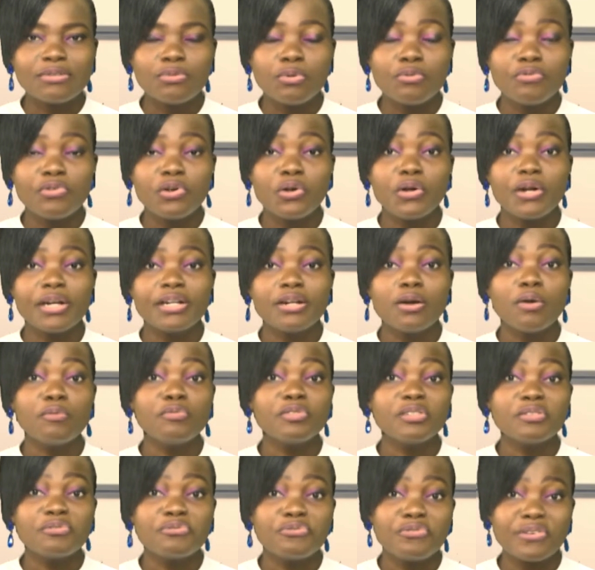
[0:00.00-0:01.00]
We've heard of
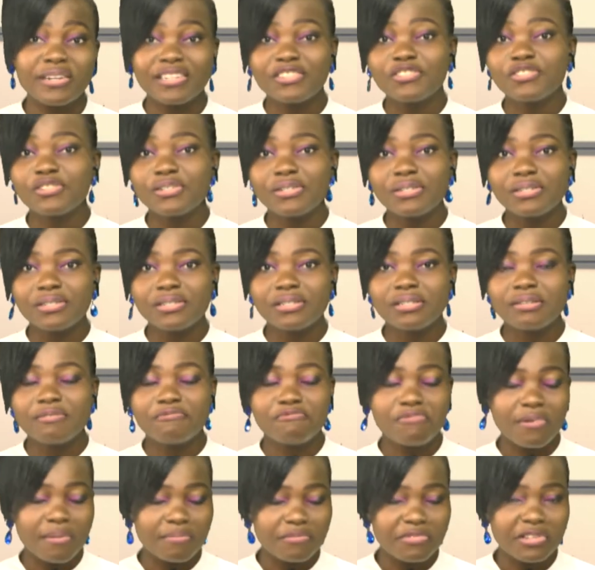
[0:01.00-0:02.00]
defections
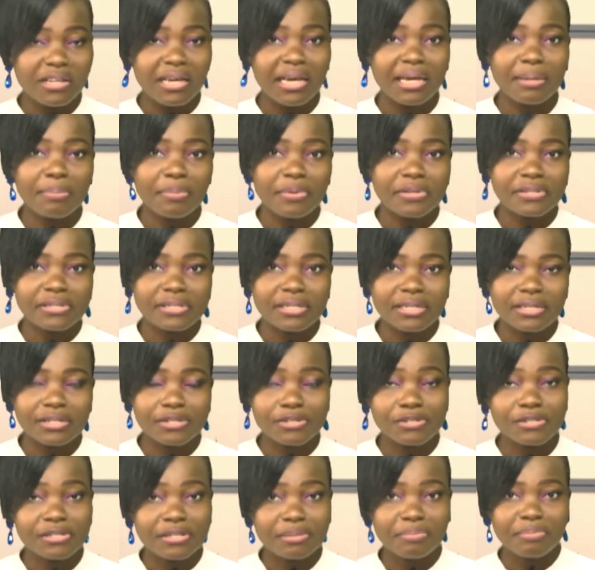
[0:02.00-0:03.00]
from the APC
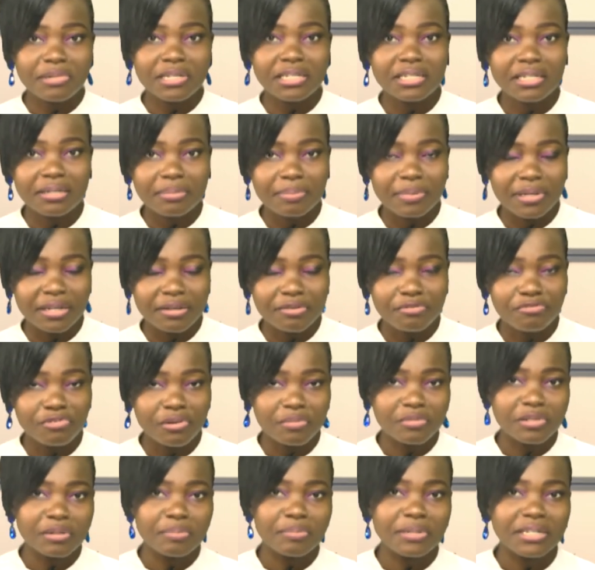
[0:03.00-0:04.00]
to the PDP,
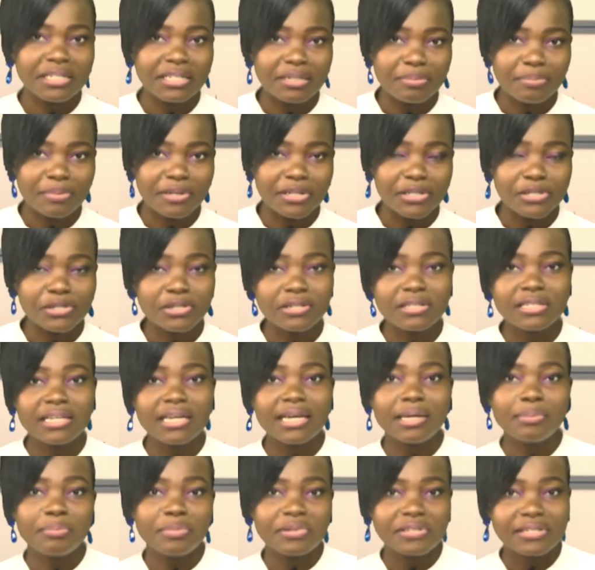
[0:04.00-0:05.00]
from the PDP to
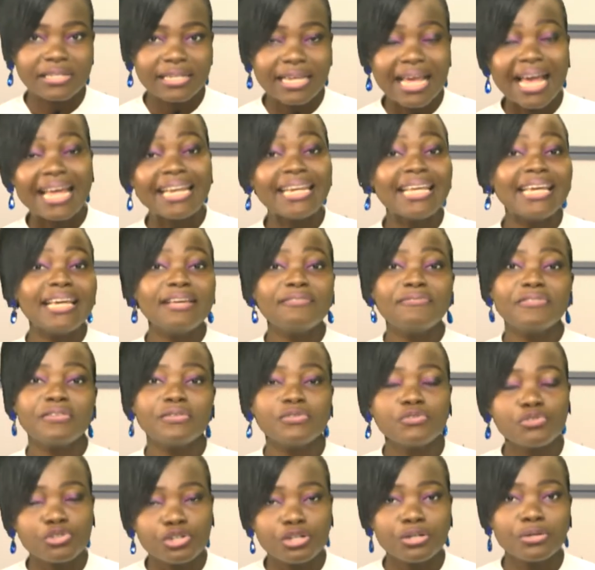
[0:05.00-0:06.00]
the APC, and
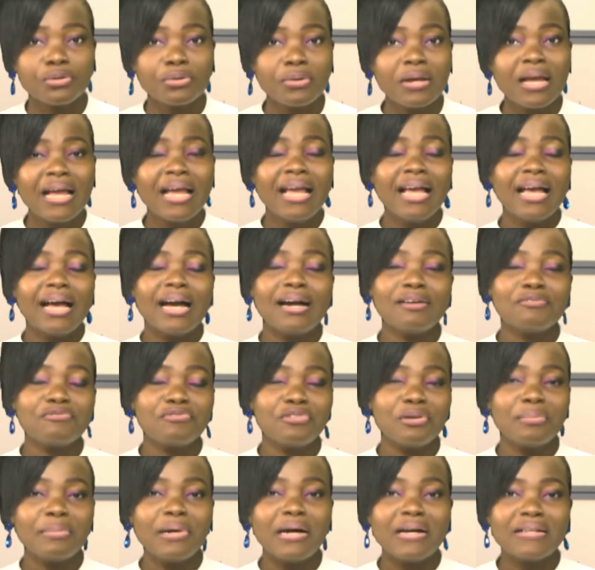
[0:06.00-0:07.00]
even
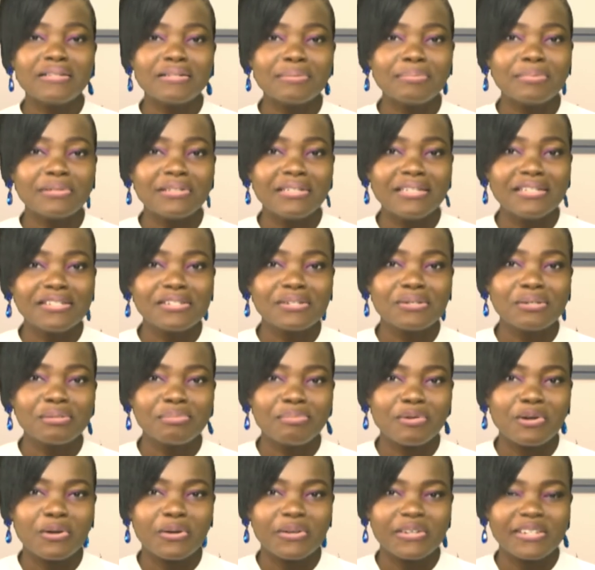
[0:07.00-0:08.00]
from other political
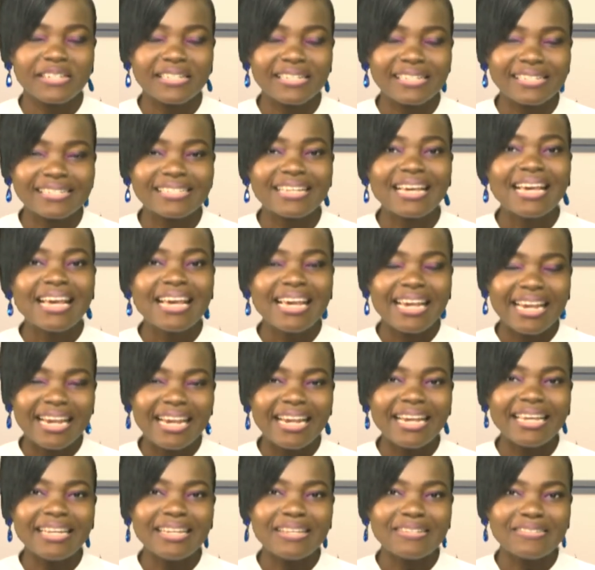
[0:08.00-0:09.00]
parties
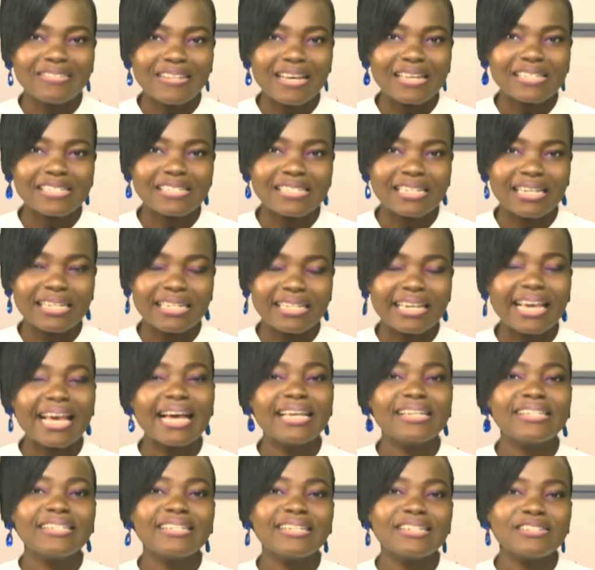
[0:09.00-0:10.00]
in that state.
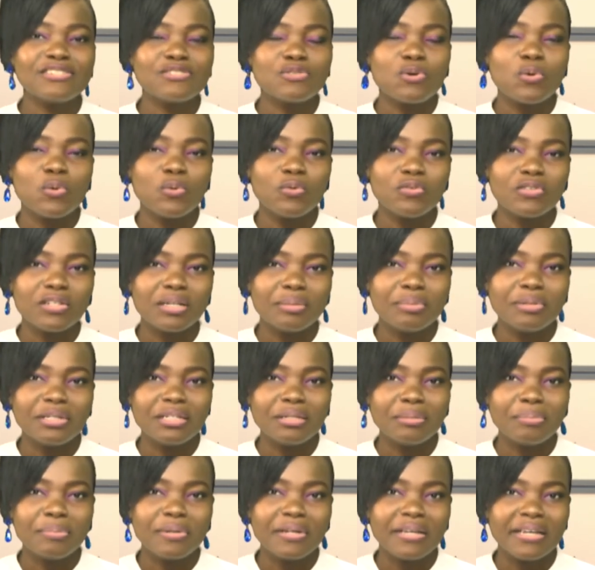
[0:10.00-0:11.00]
Candidate of the
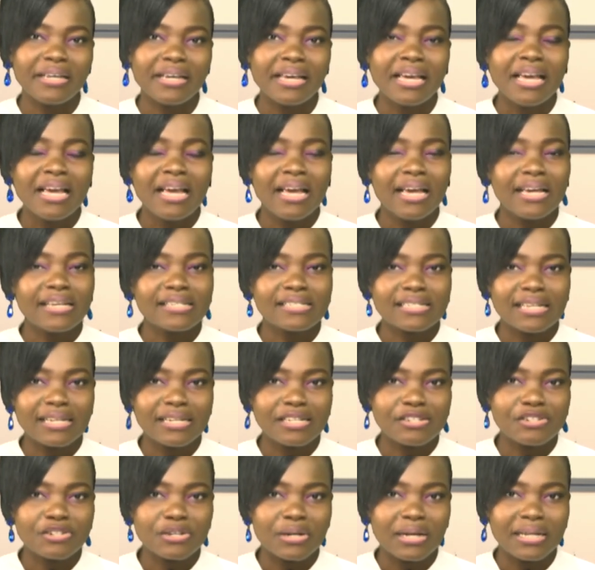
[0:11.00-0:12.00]
PDP is
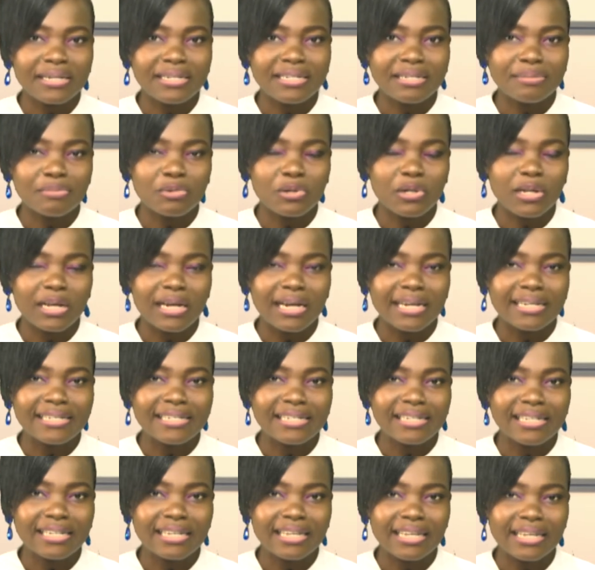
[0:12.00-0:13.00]
Senator Ademola
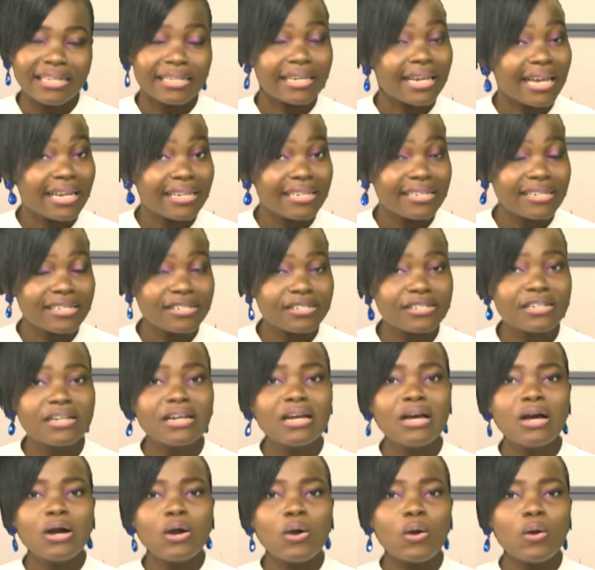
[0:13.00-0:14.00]
Adeleke, and candidate
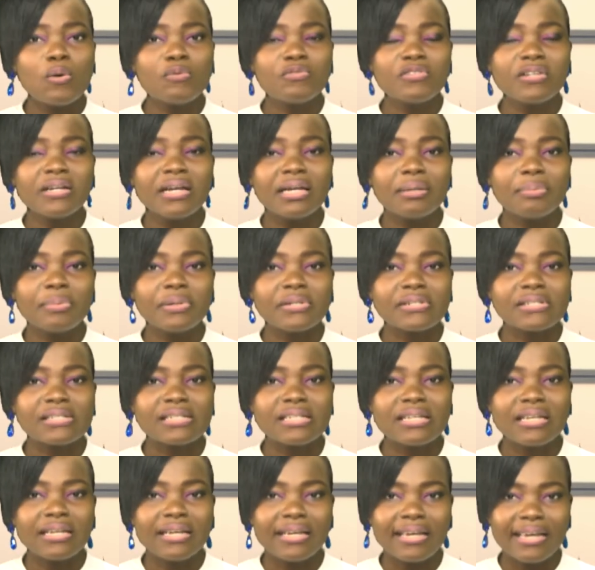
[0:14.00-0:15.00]
of the
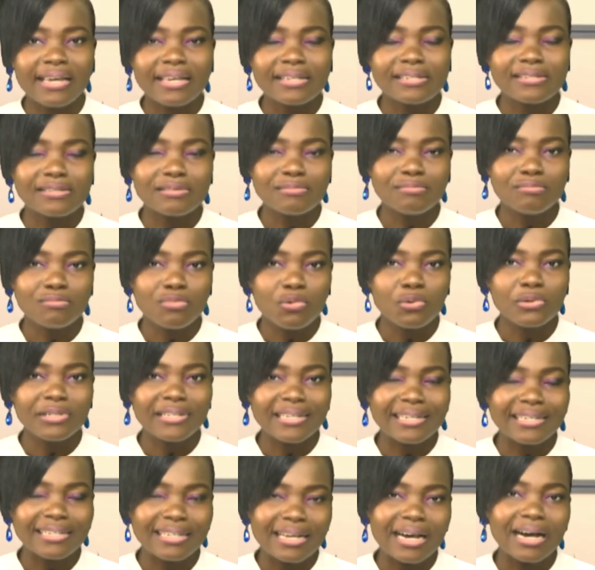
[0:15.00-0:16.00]
APC is
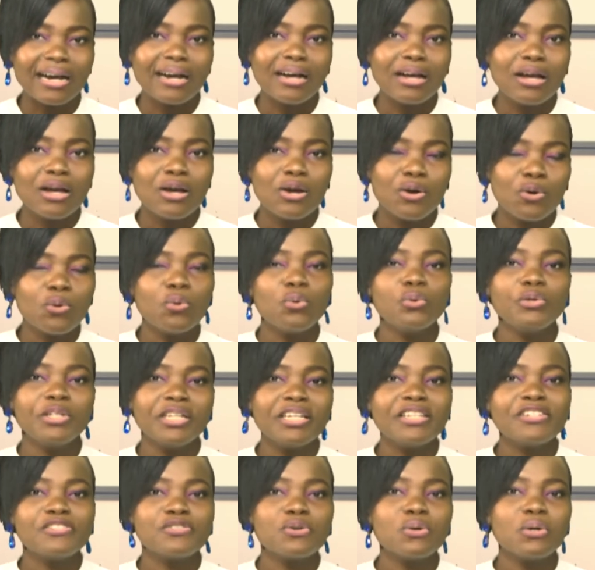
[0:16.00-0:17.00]
Boyega
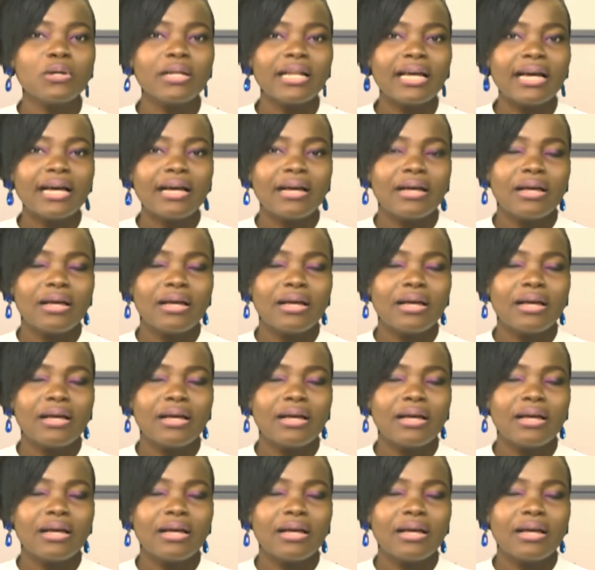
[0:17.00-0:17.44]
Oyetola.